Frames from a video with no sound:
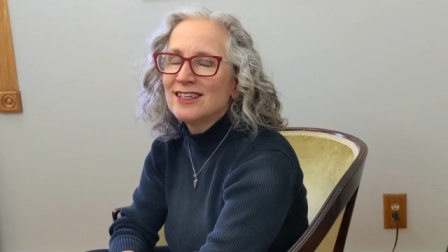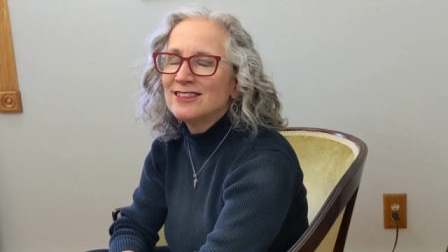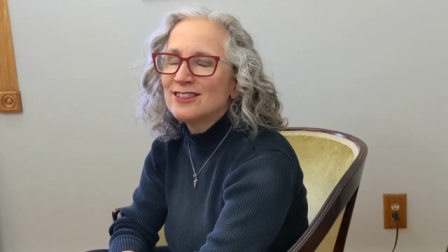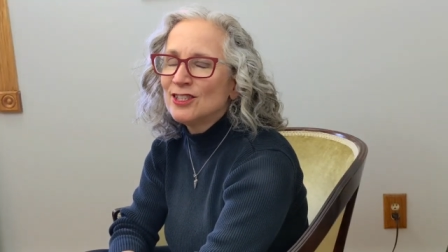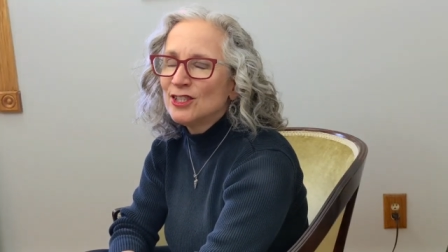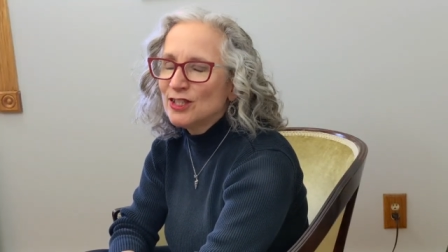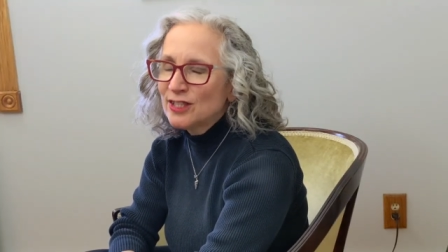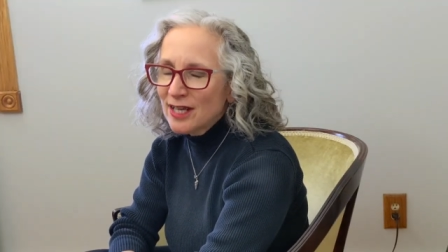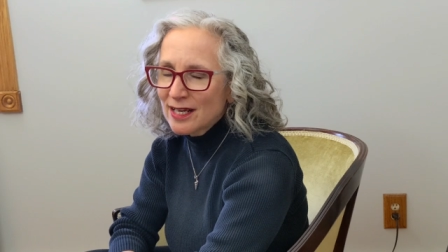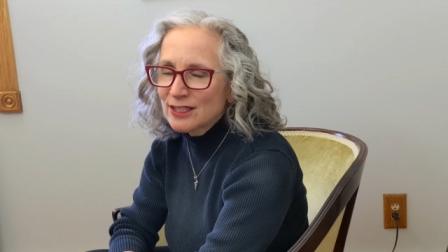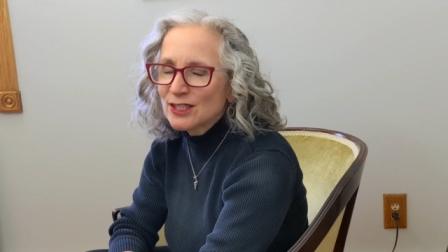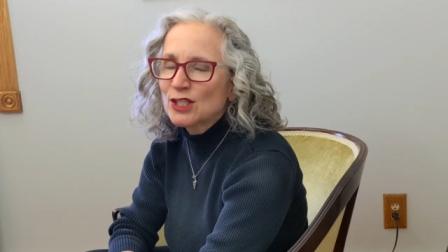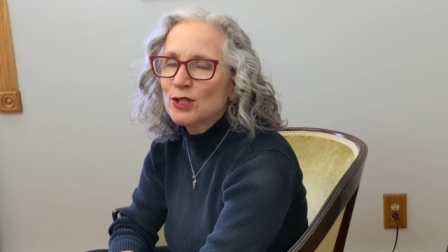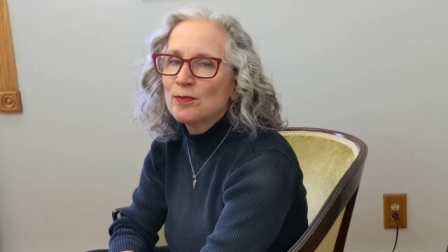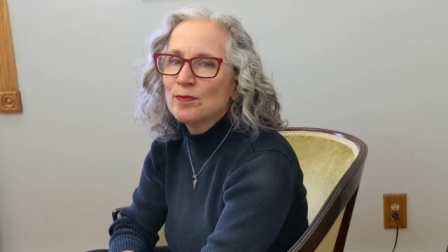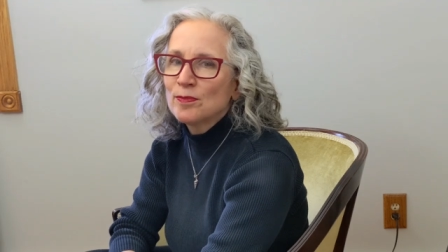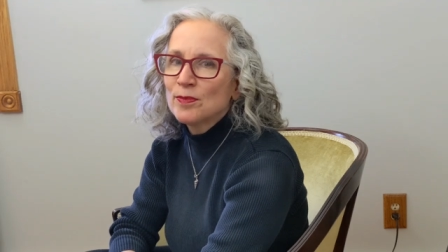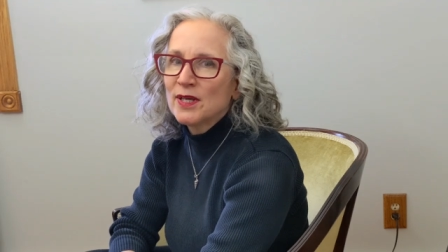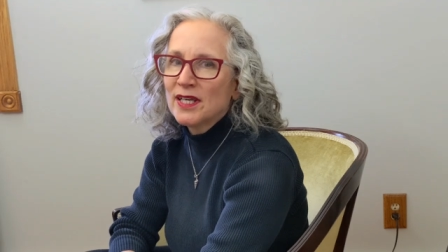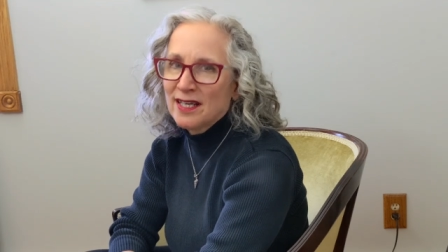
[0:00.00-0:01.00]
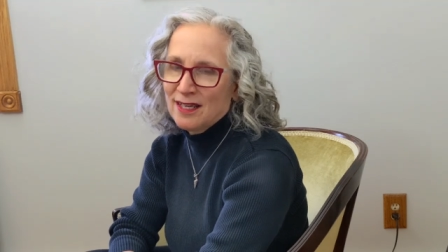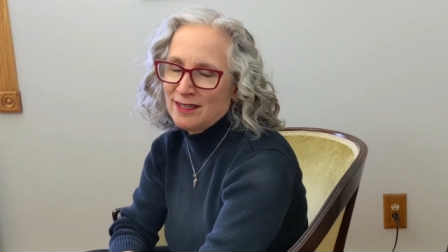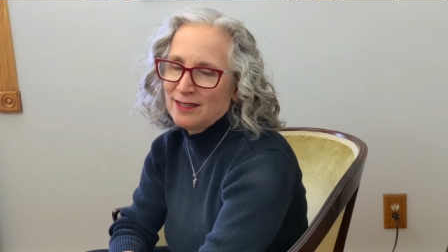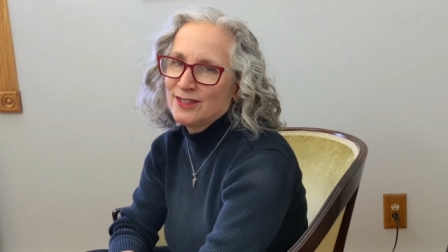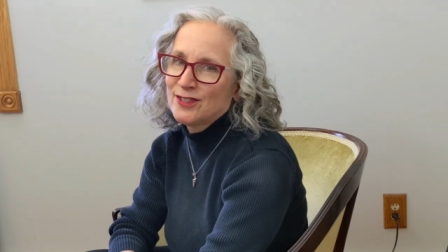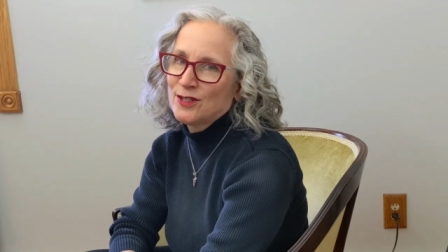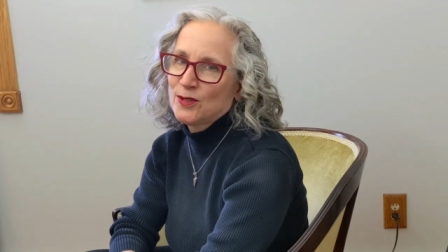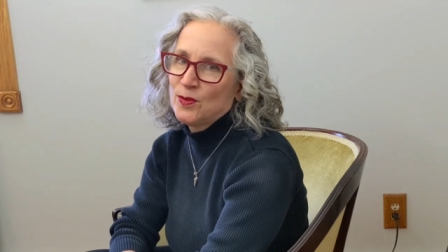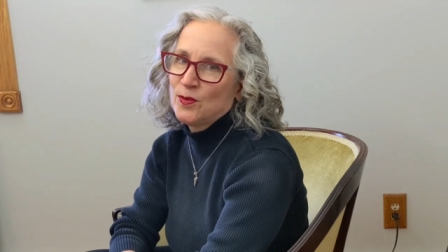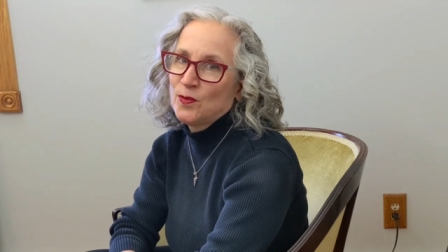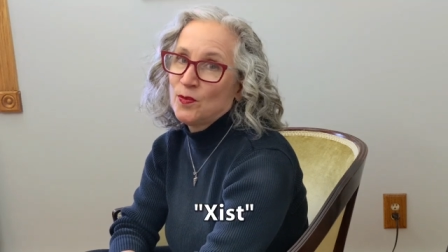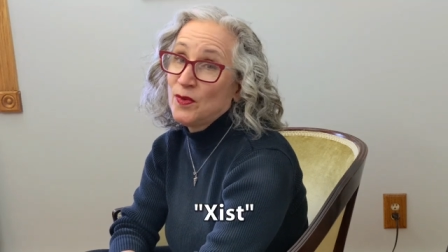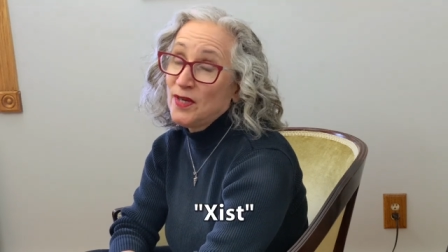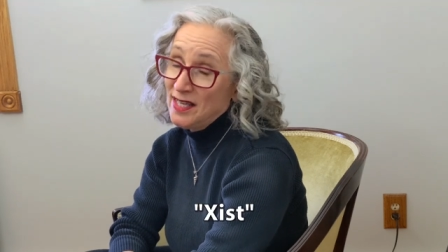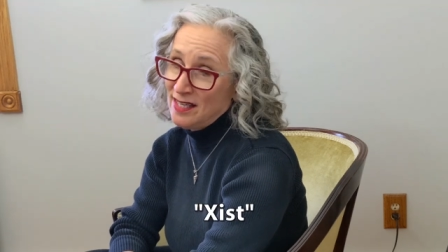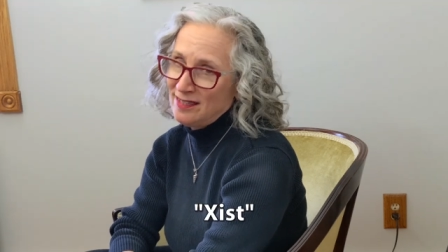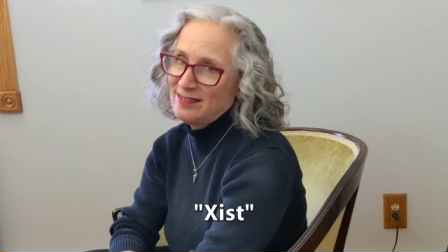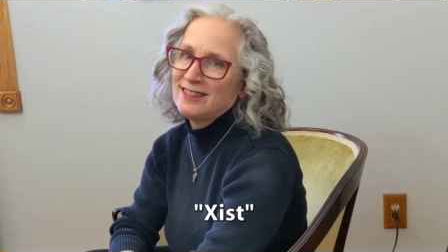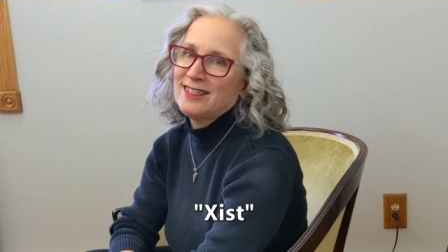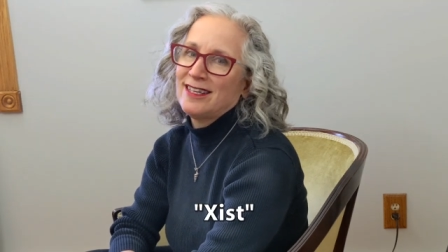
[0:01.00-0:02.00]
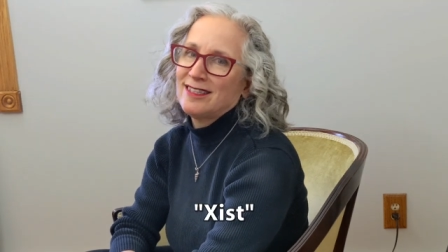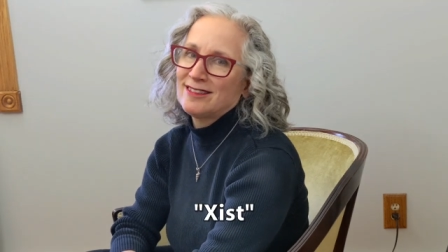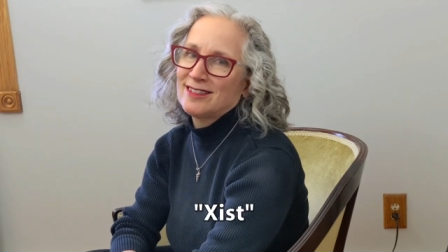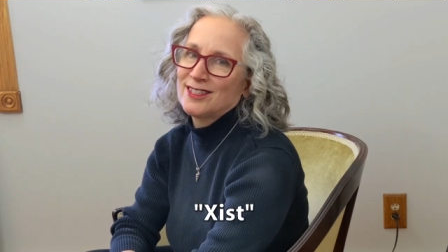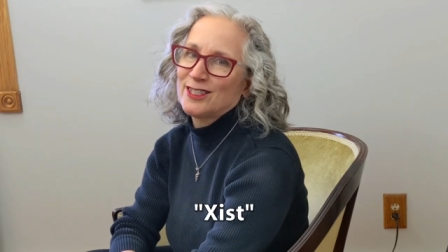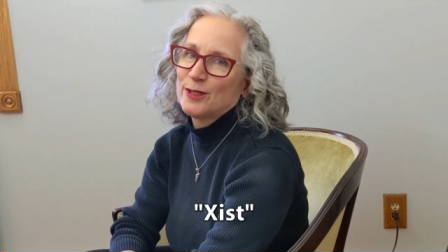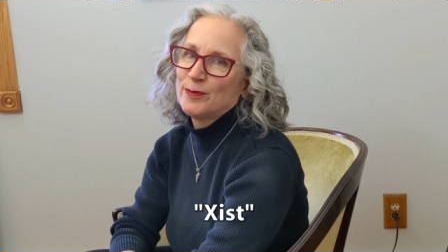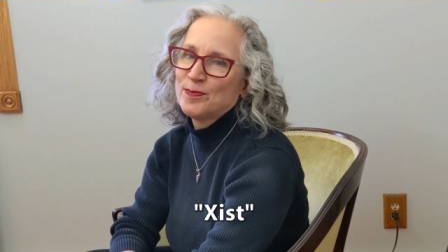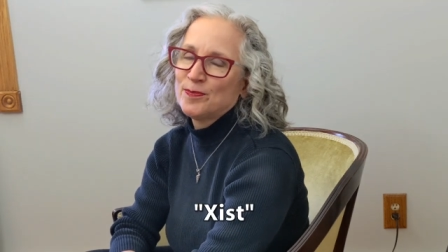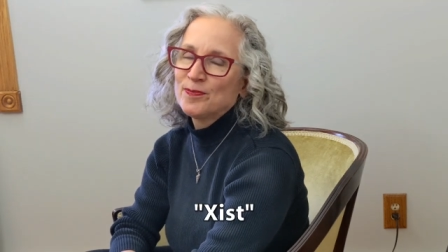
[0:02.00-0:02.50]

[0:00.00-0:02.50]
just because we exist.